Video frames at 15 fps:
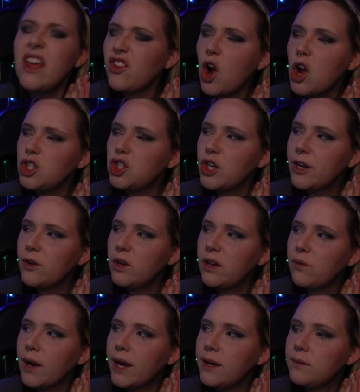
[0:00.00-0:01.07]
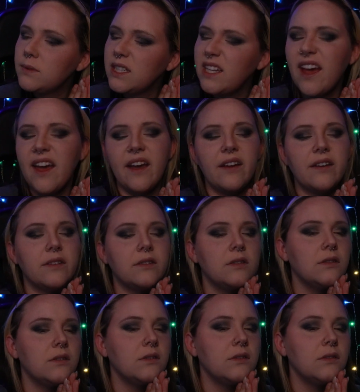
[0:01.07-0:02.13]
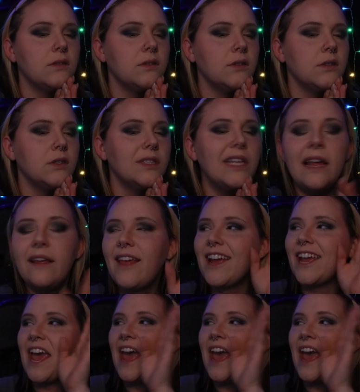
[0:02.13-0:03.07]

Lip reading: They're all strangled and raped? Yeah. That